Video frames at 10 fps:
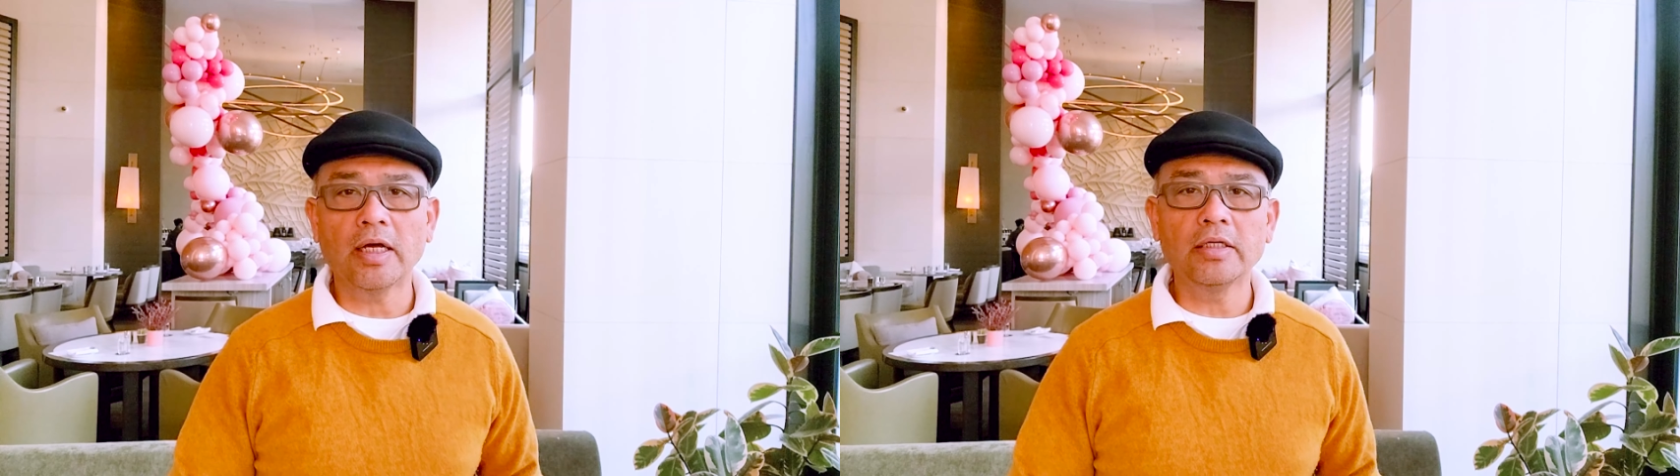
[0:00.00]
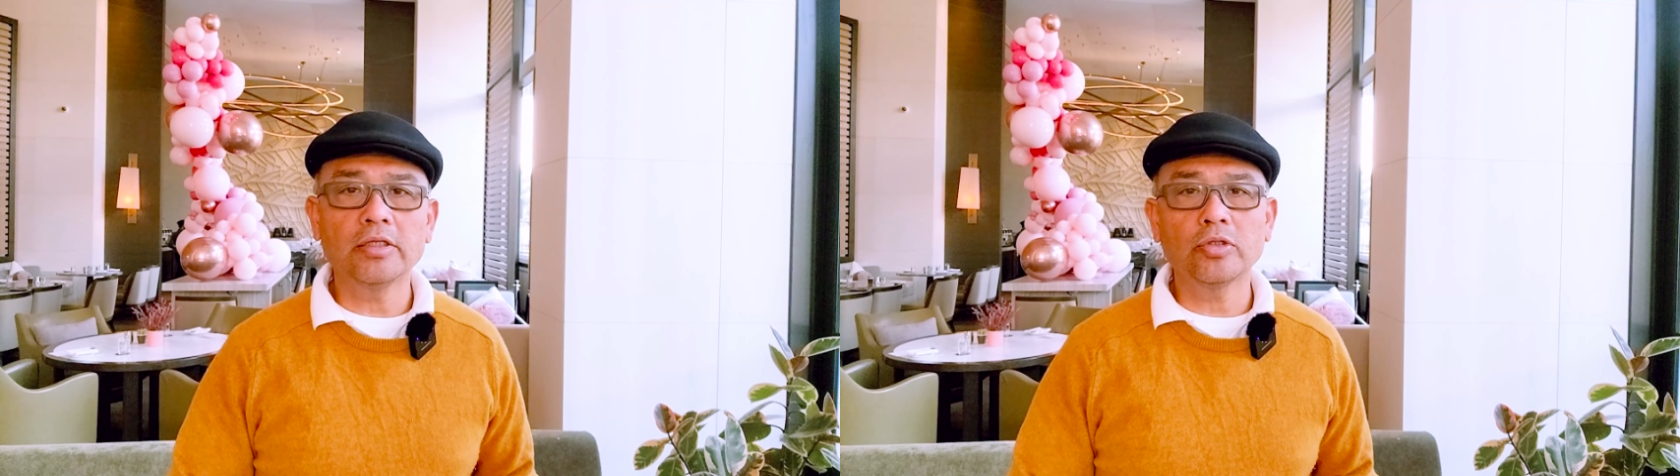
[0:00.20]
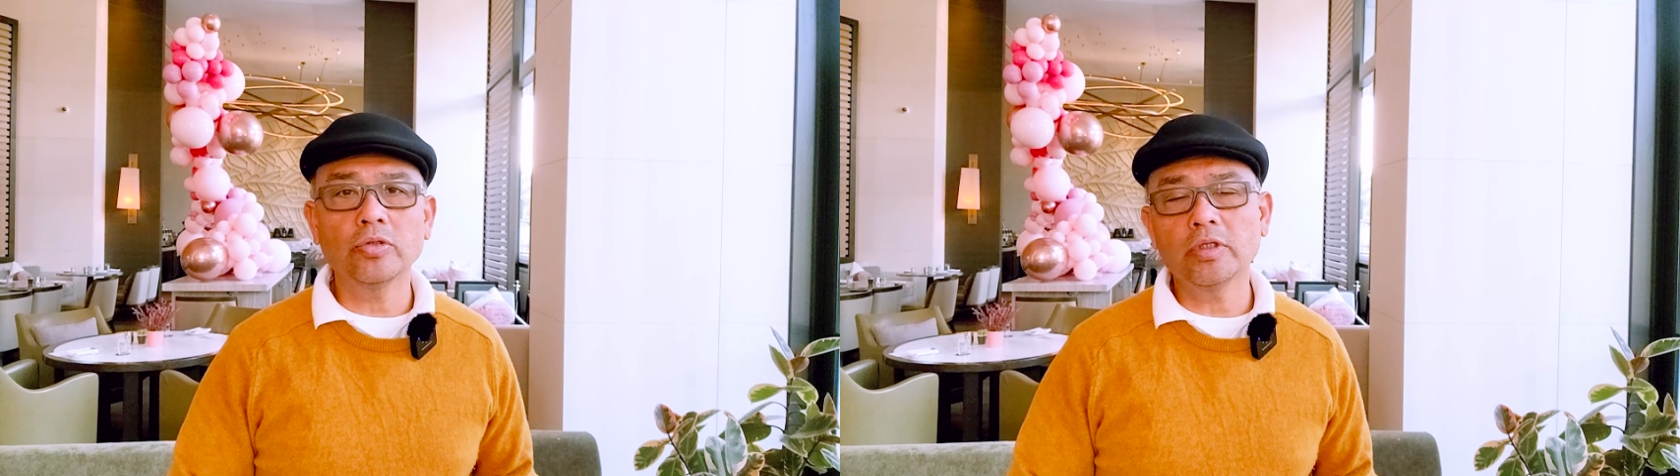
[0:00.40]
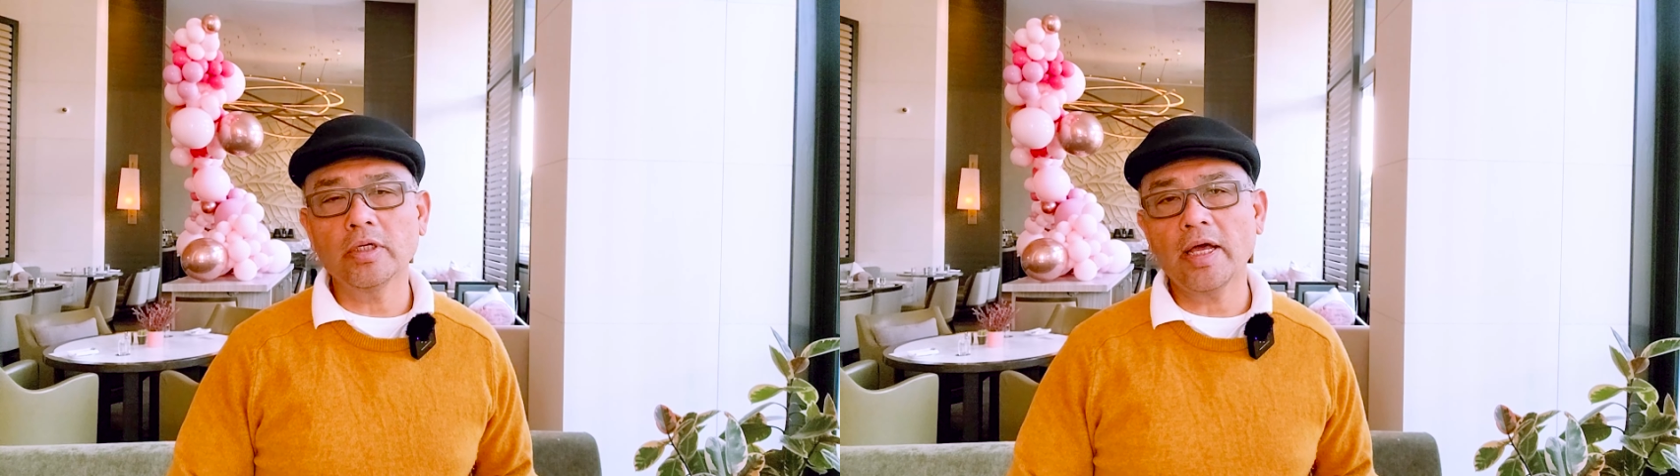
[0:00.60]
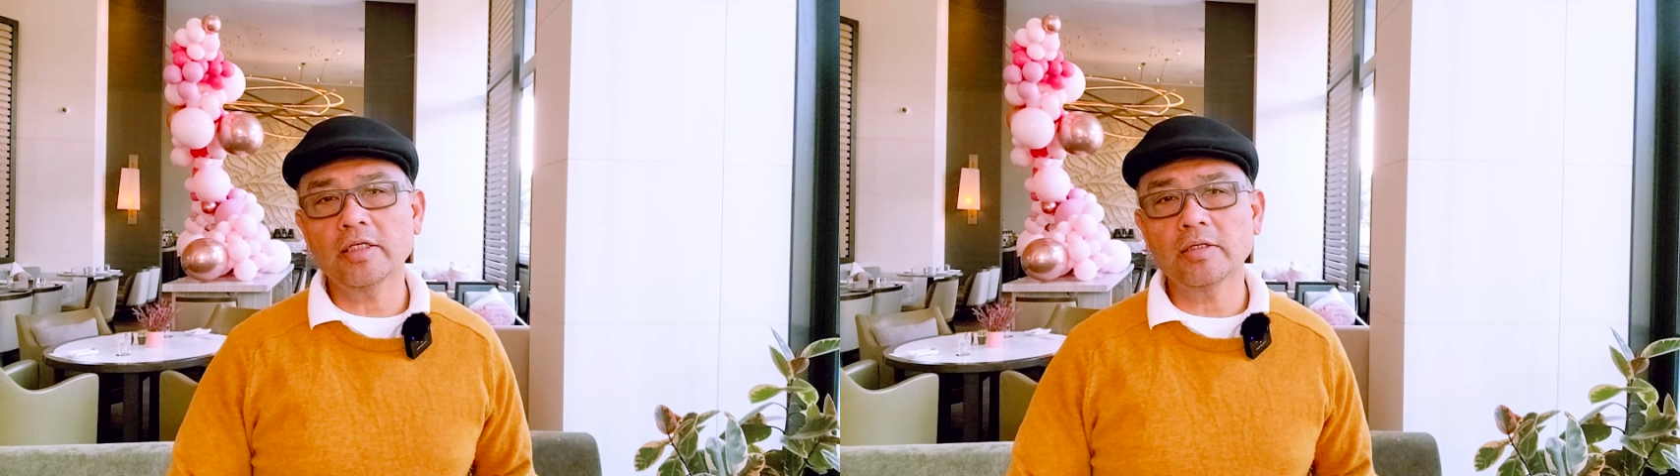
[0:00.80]

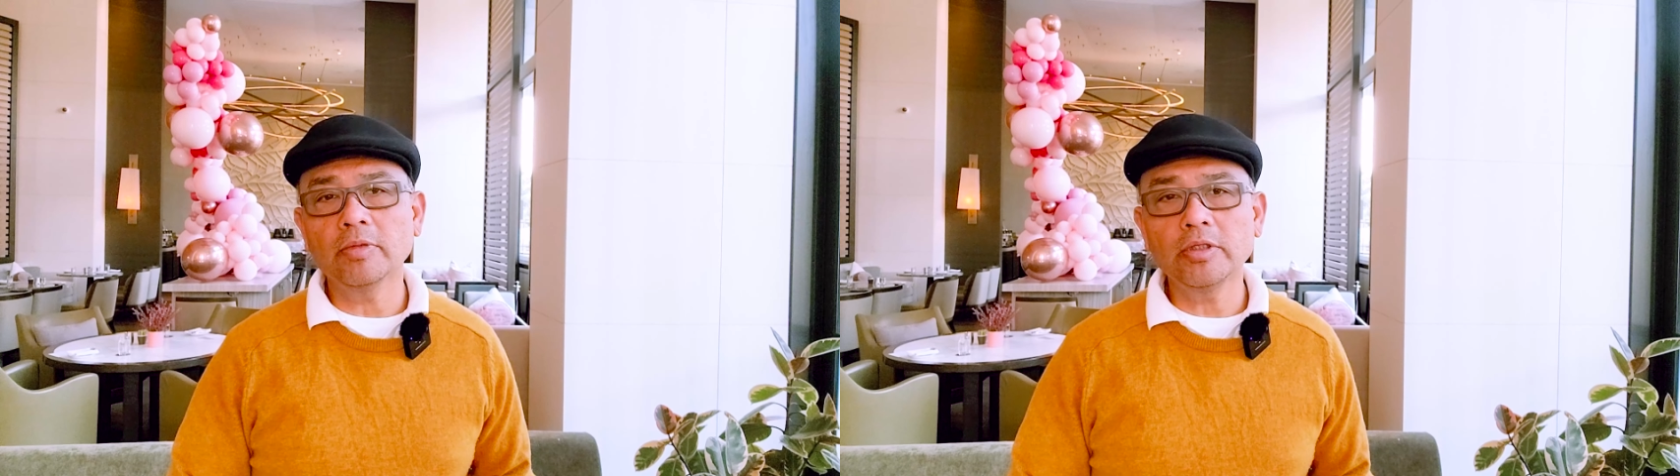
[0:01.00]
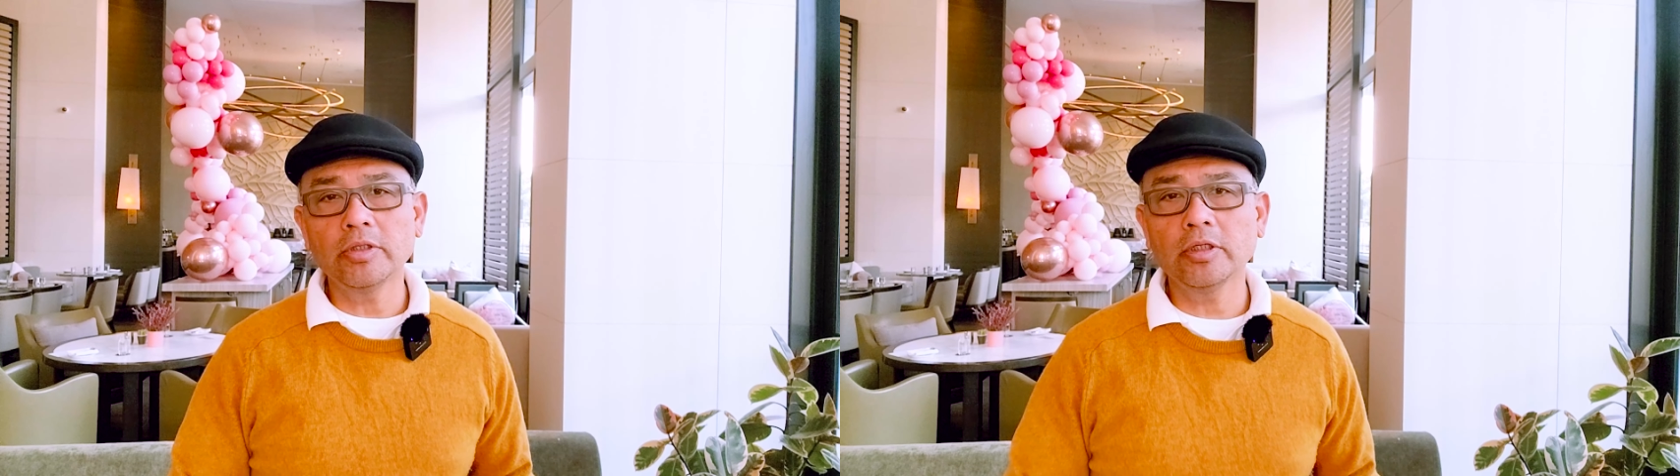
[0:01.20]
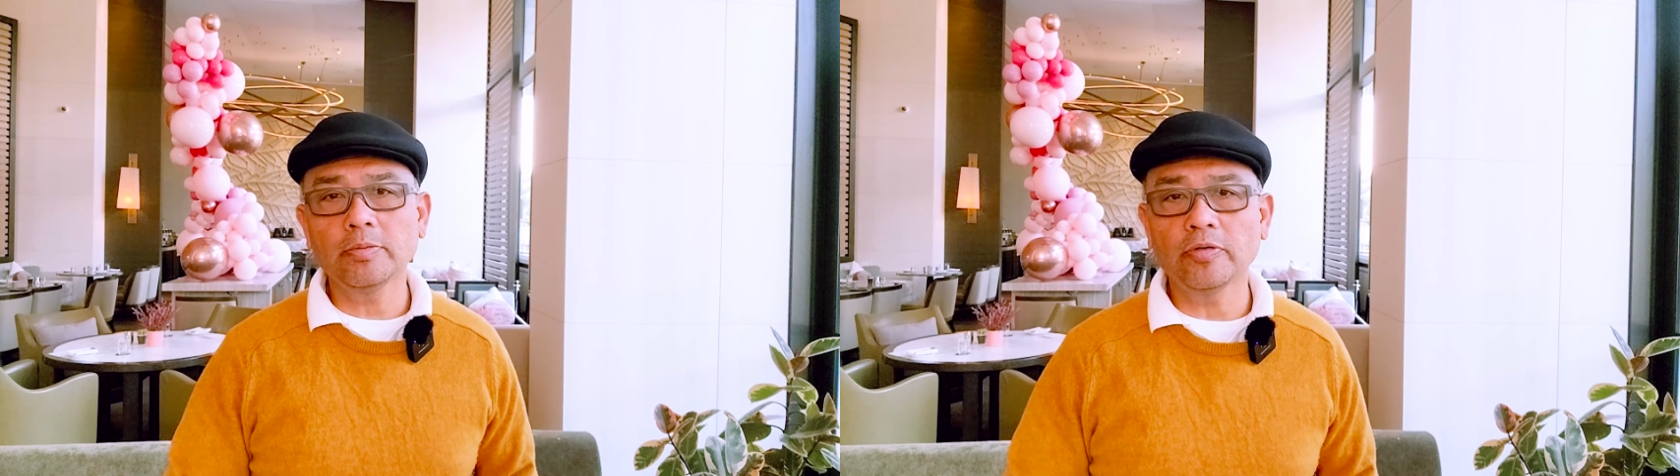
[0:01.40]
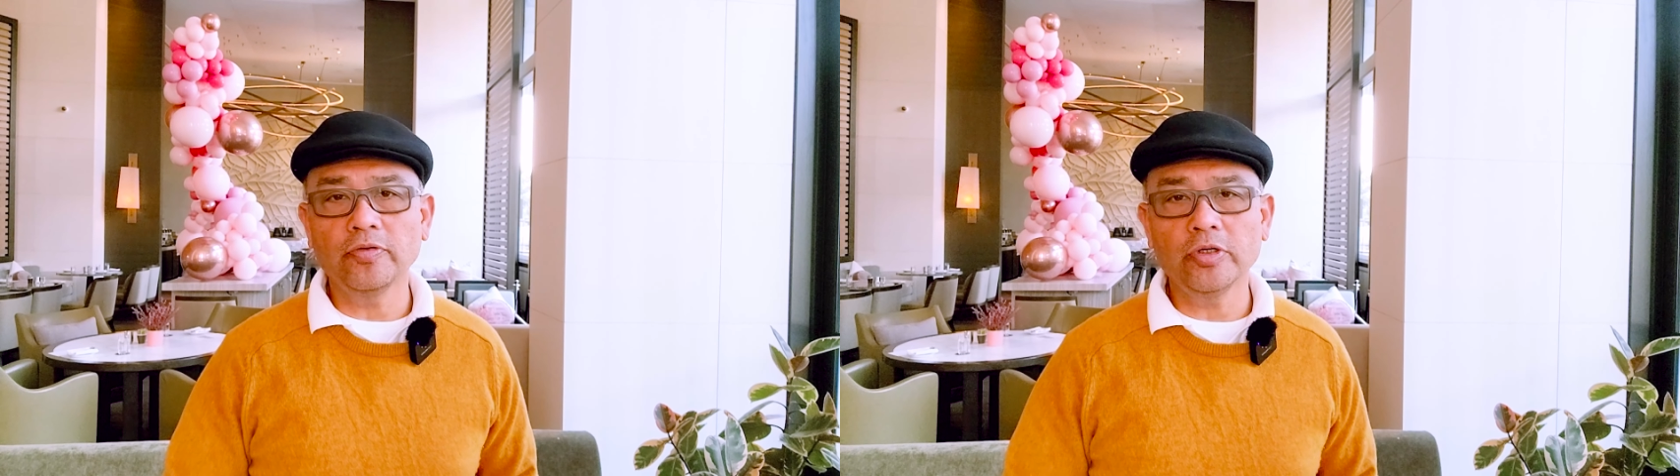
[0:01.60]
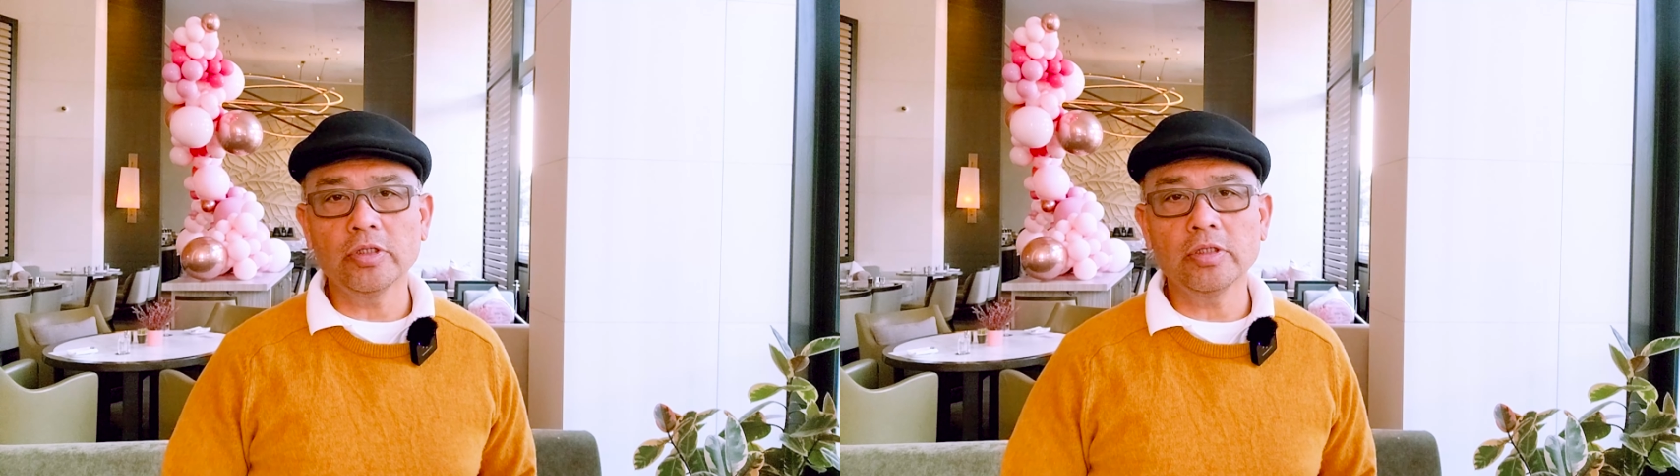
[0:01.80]
understood as material
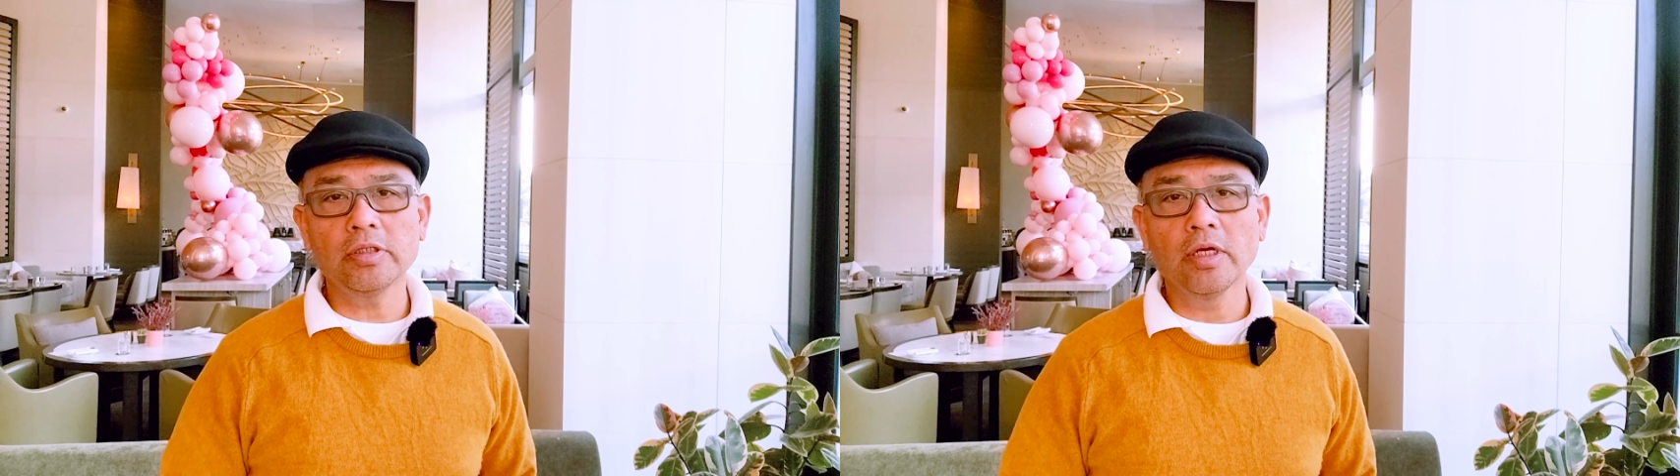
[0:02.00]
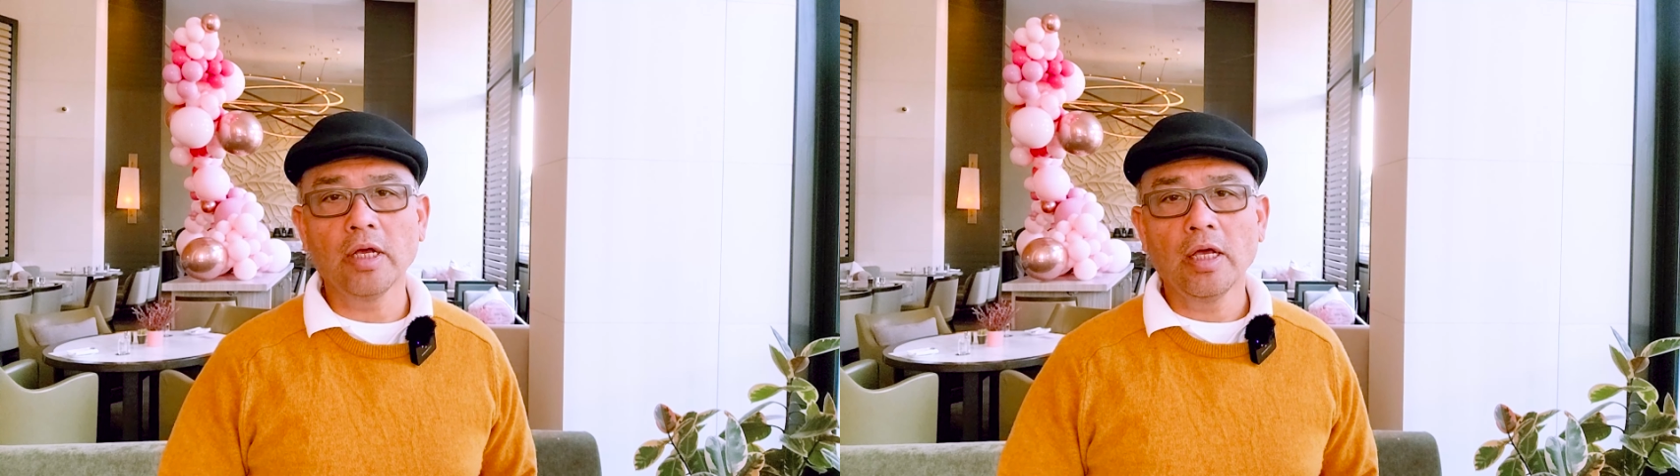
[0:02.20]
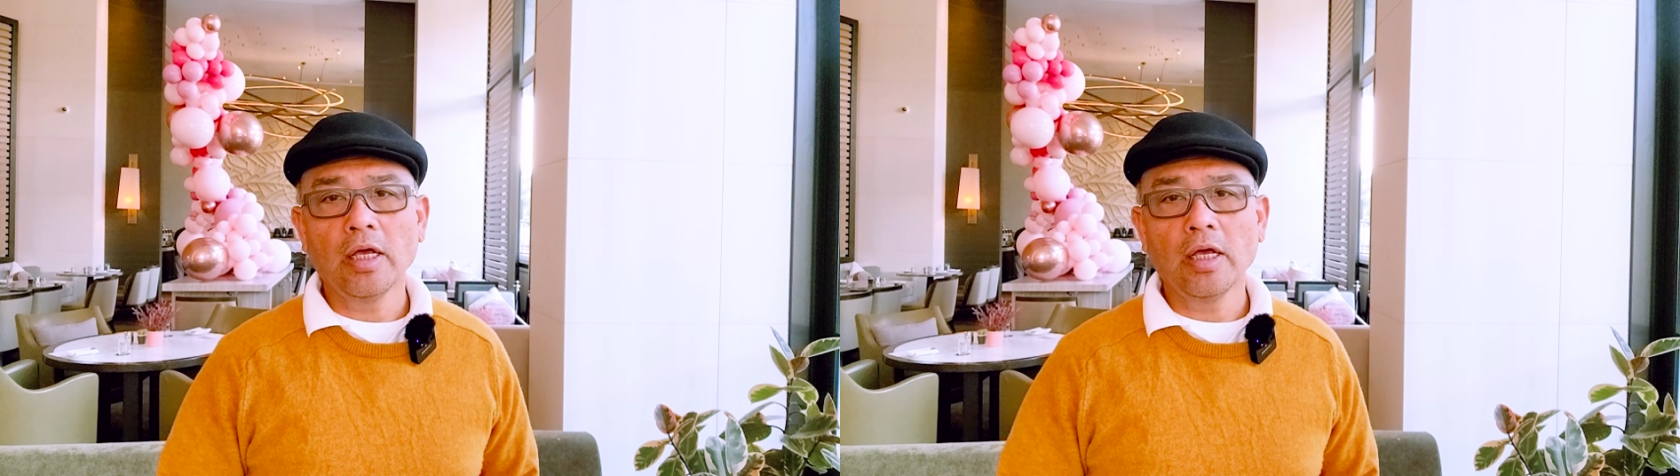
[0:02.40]
provisions